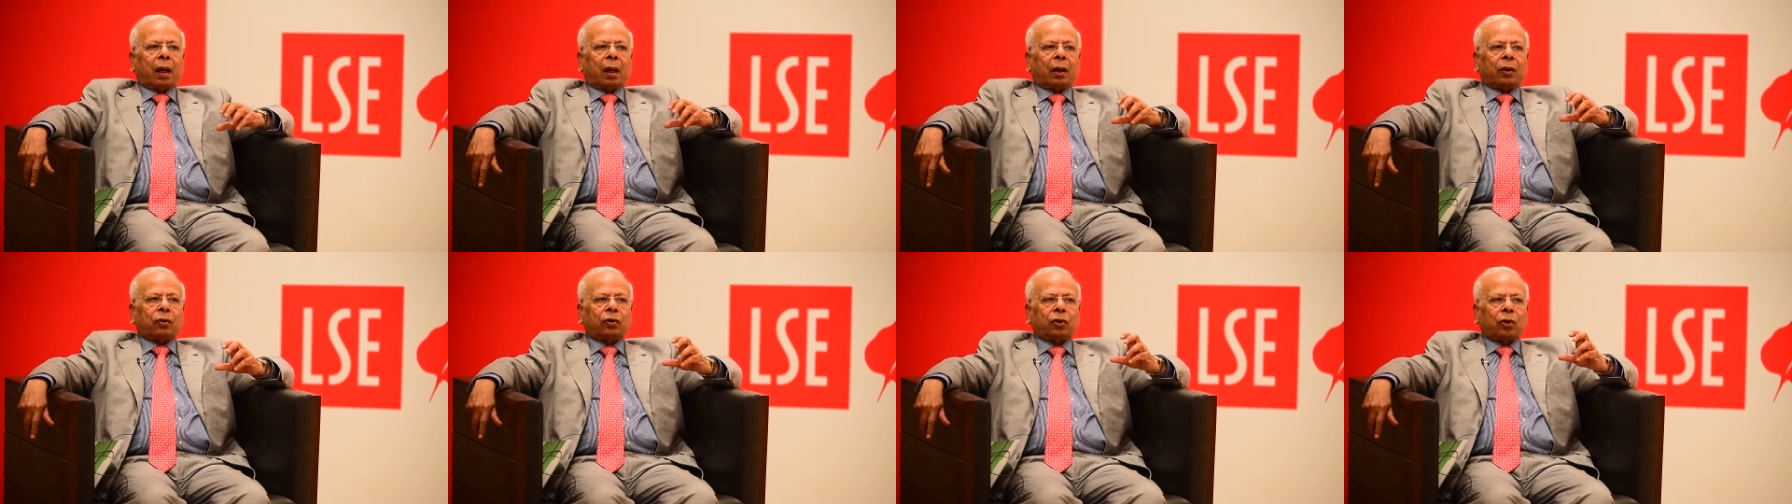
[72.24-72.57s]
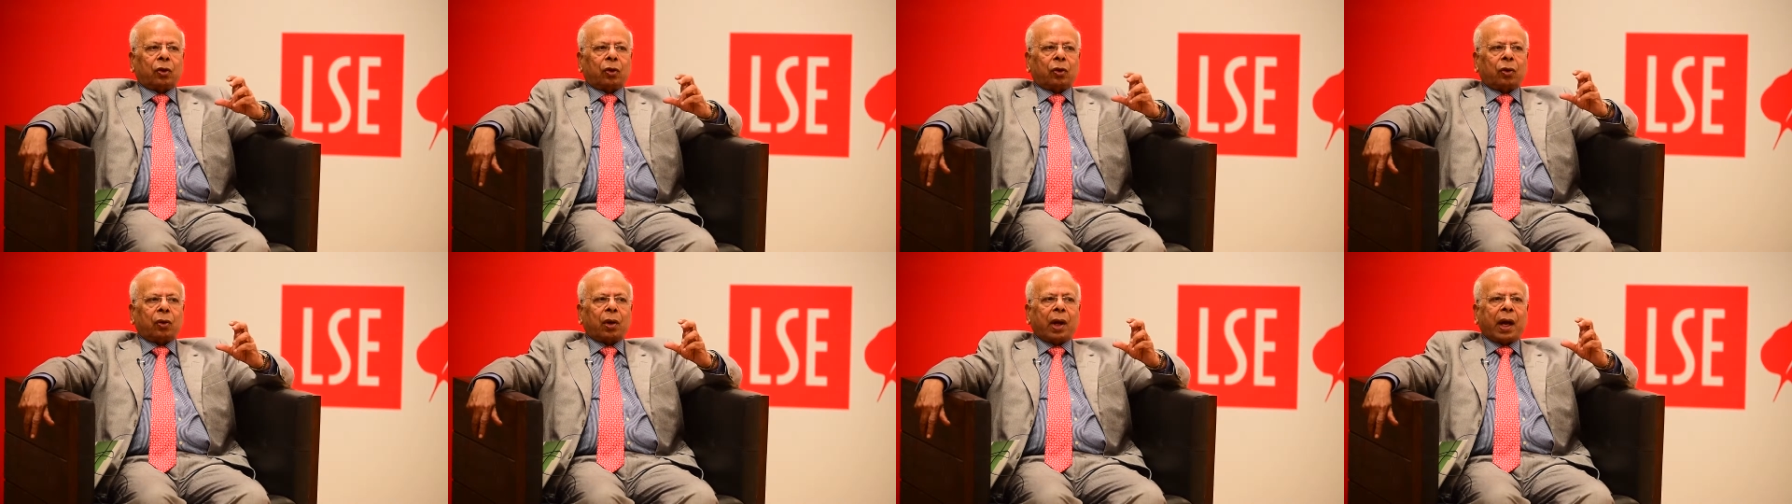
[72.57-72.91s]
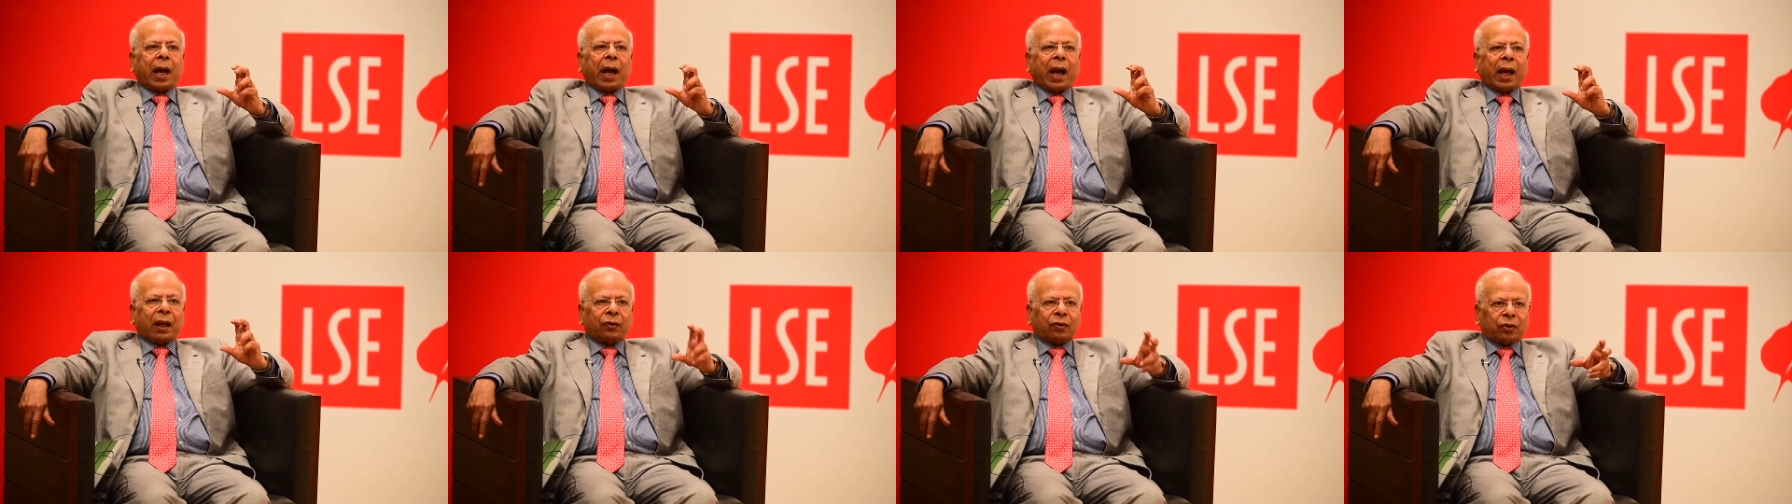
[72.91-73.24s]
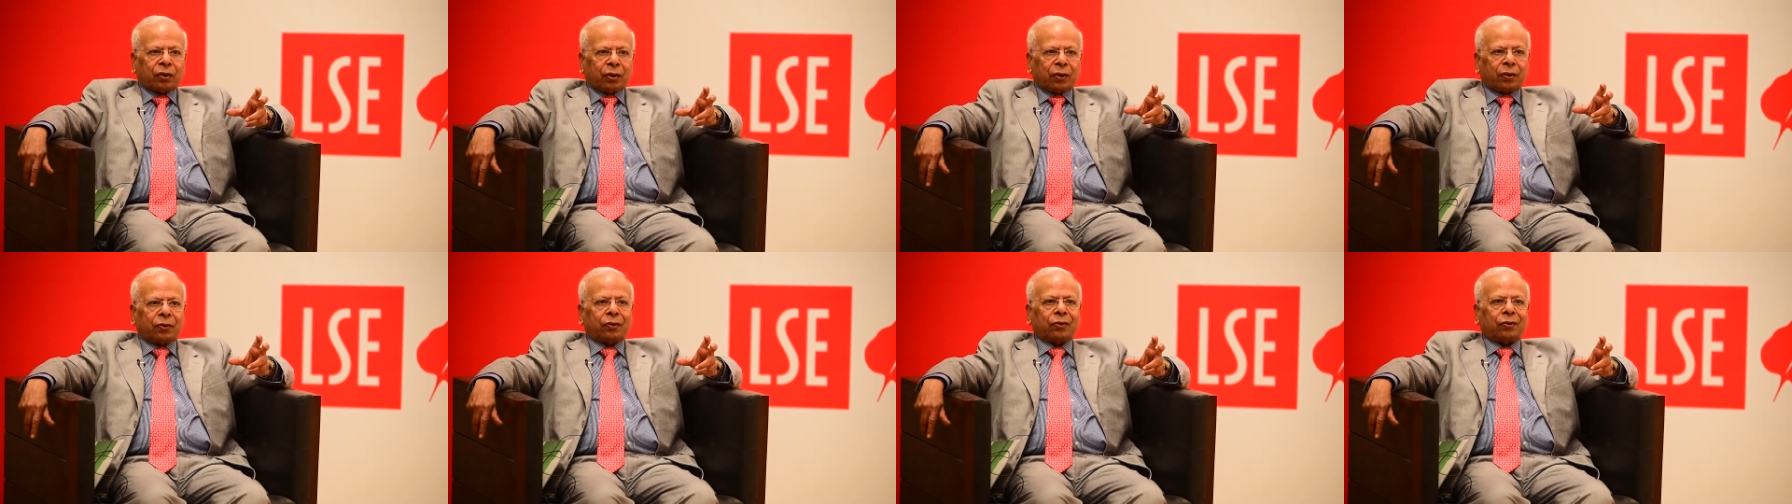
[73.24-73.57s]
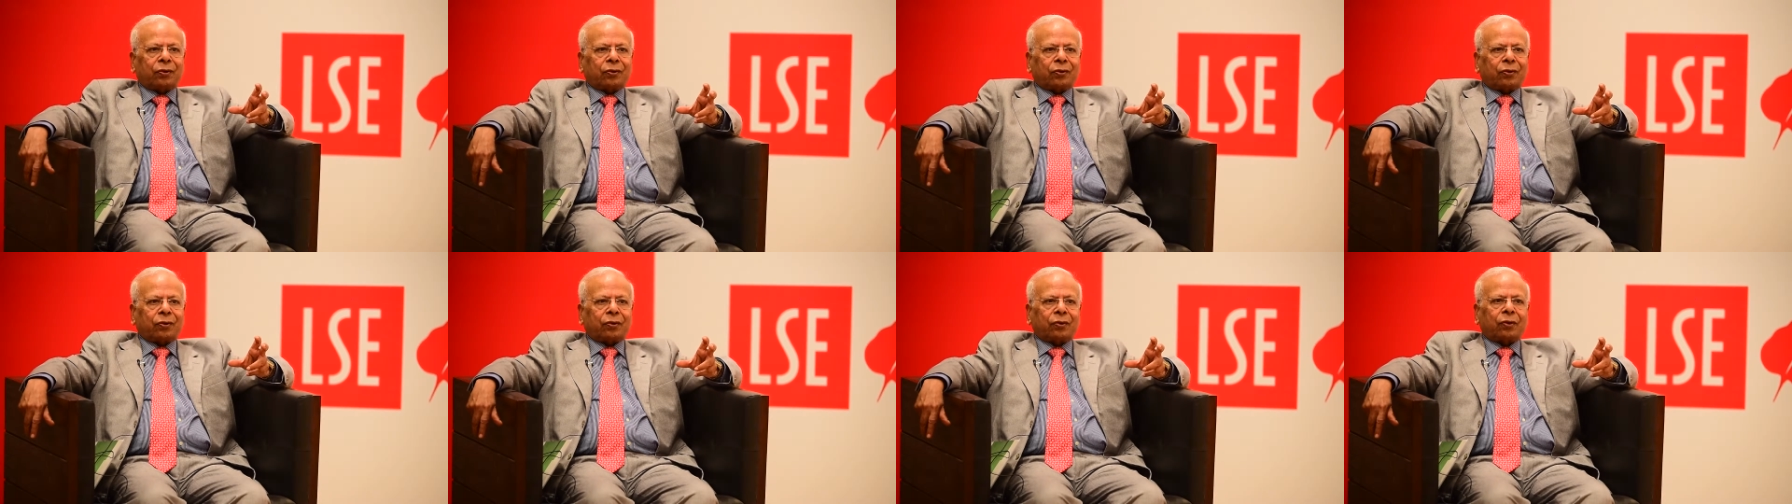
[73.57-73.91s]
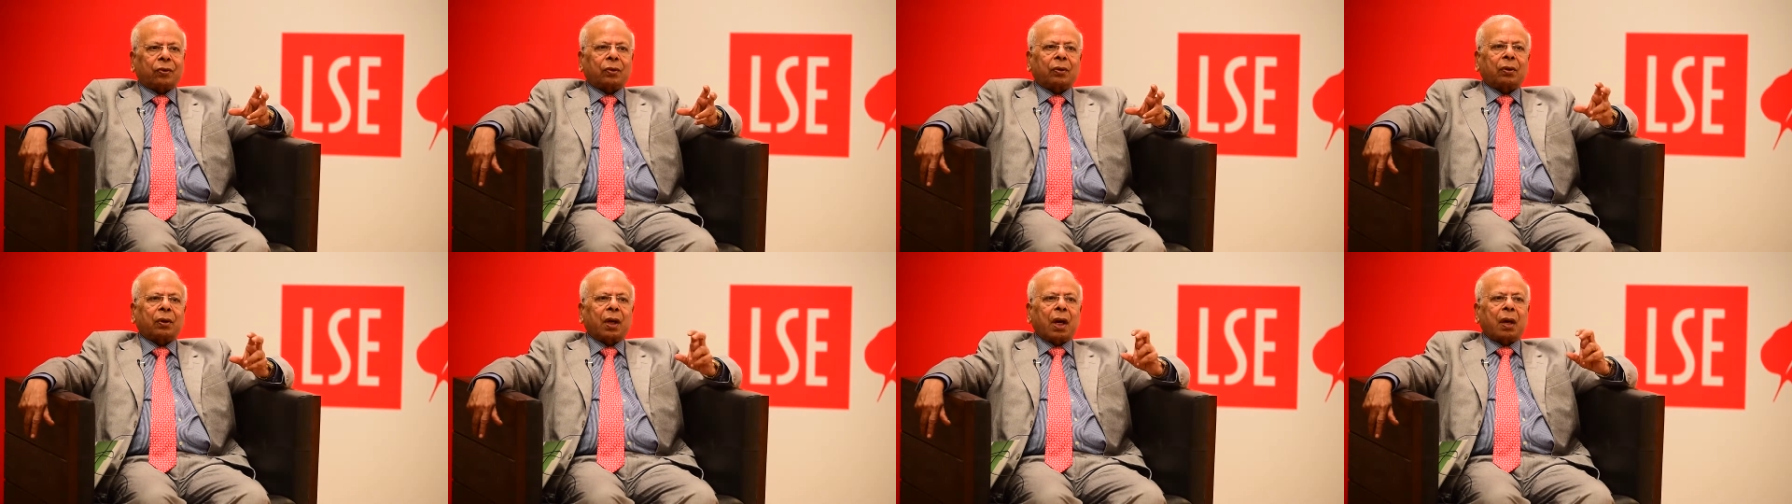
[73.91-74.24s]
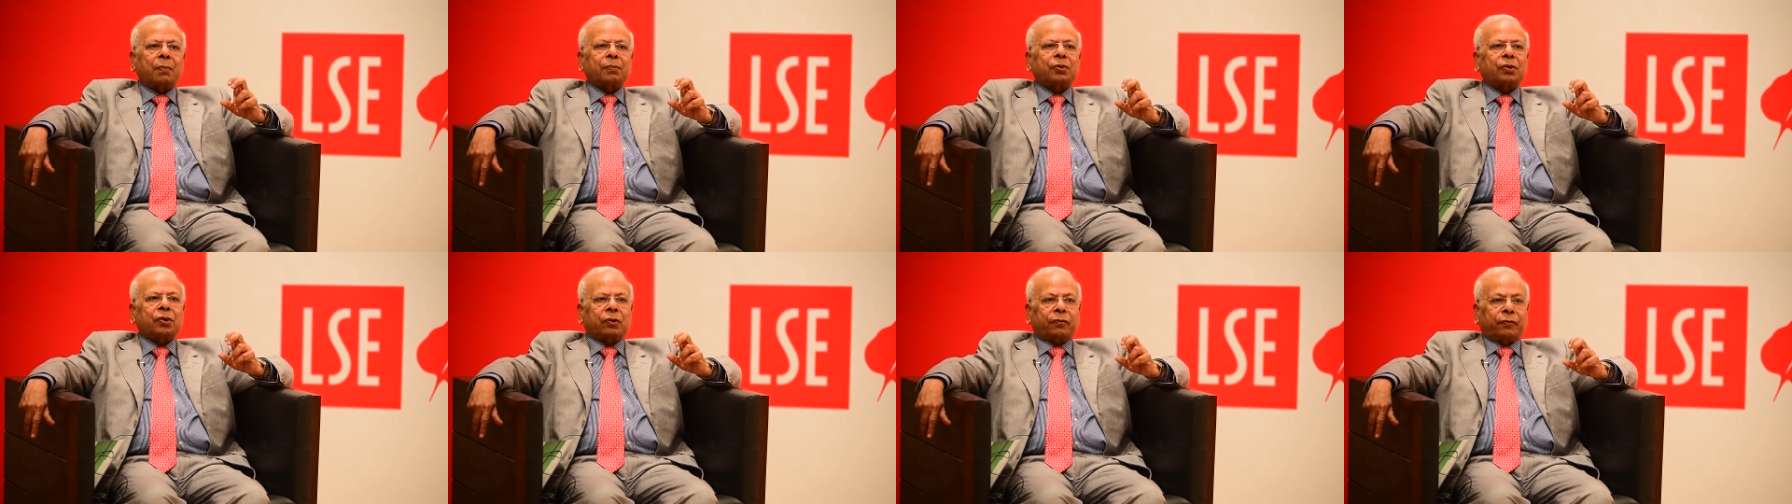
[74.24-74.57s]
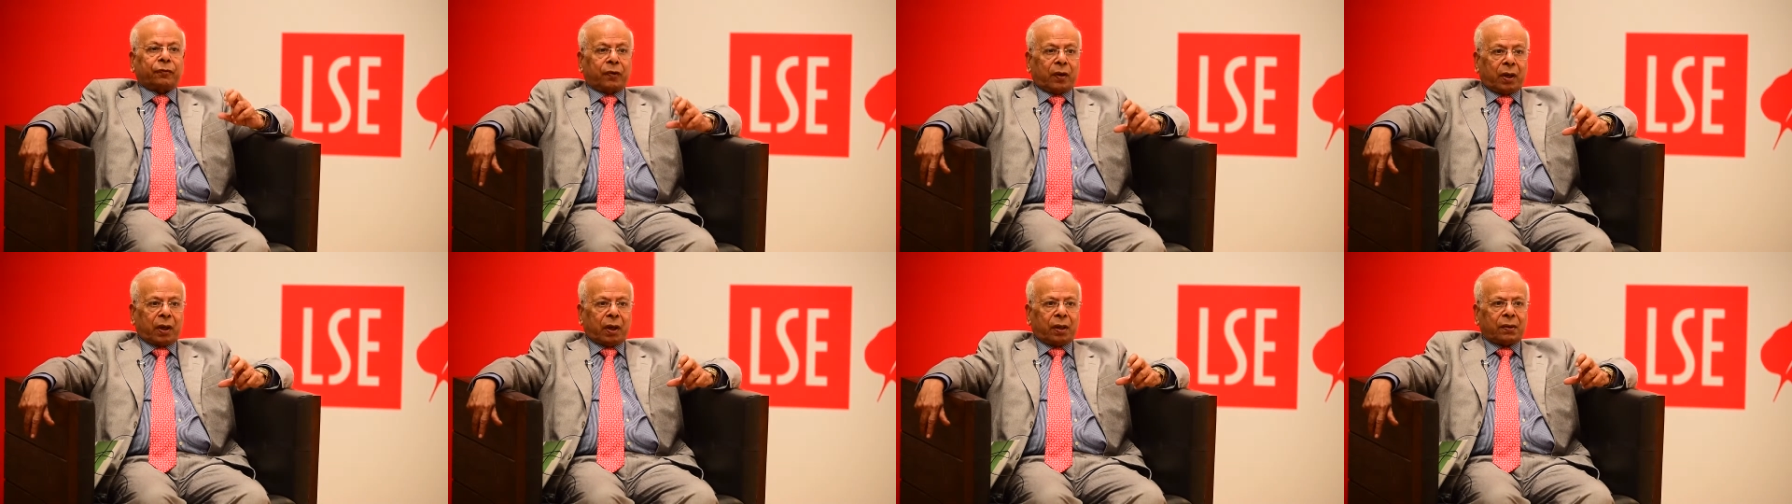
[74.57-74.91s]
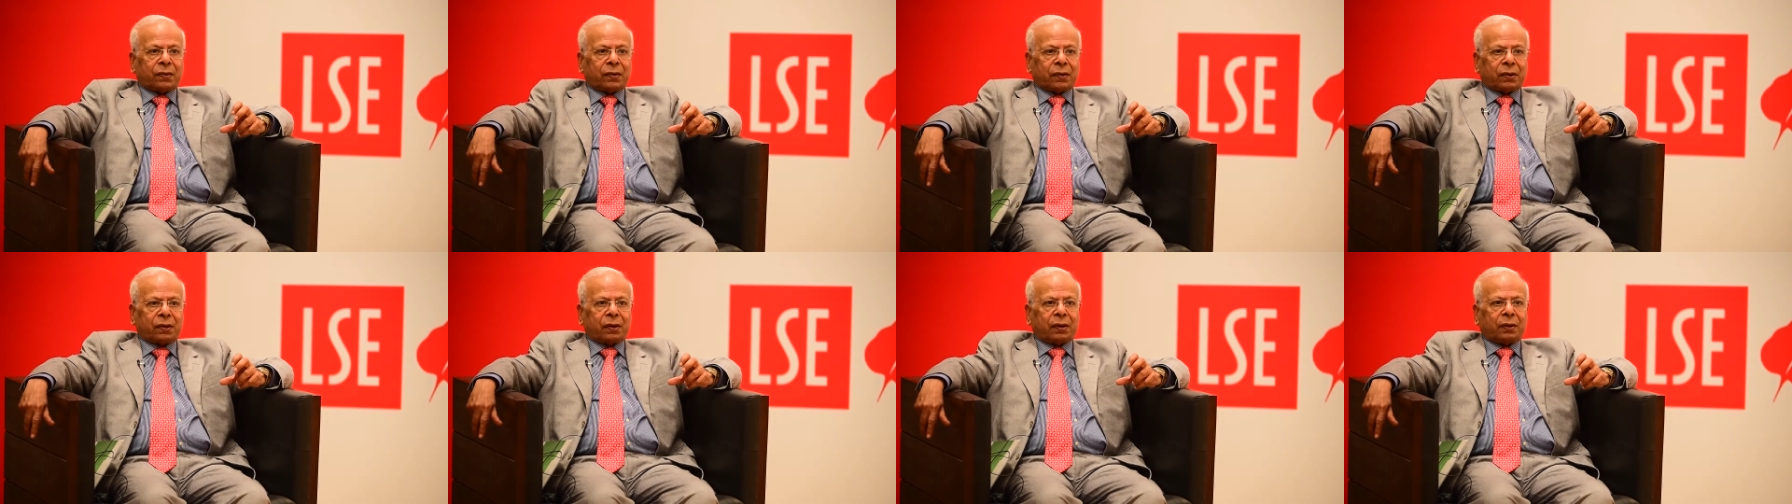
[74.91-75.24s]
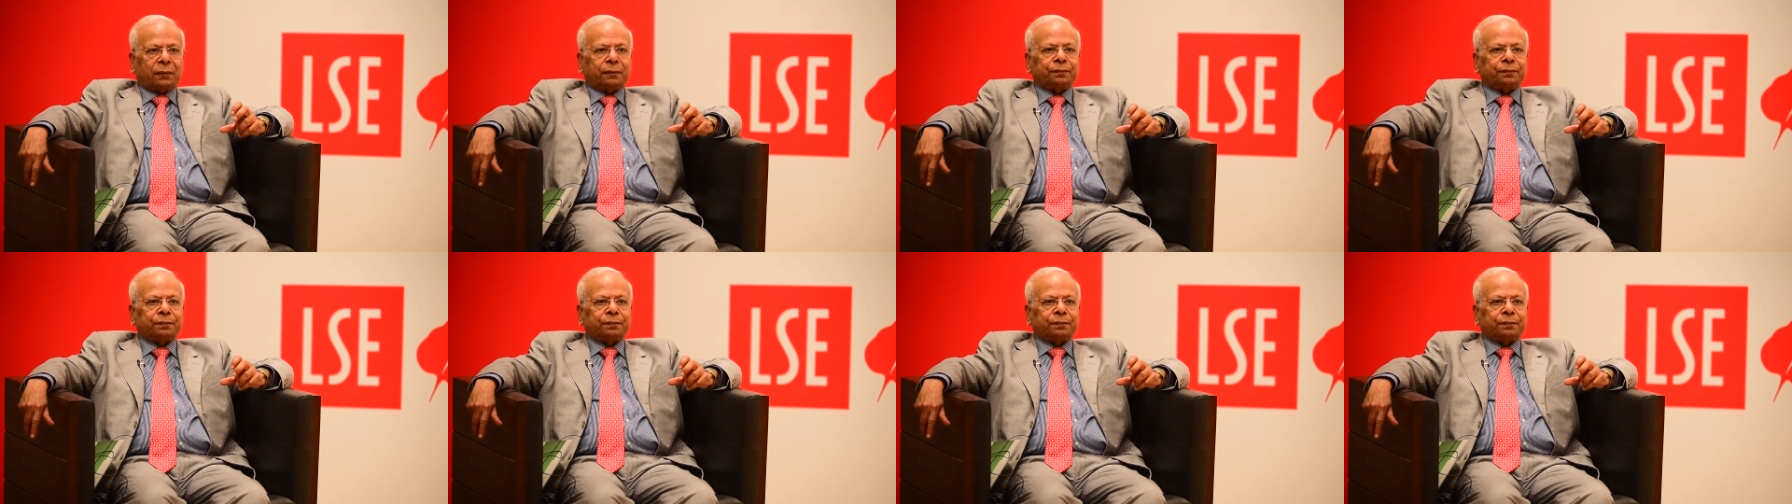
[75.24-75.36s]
So access comes first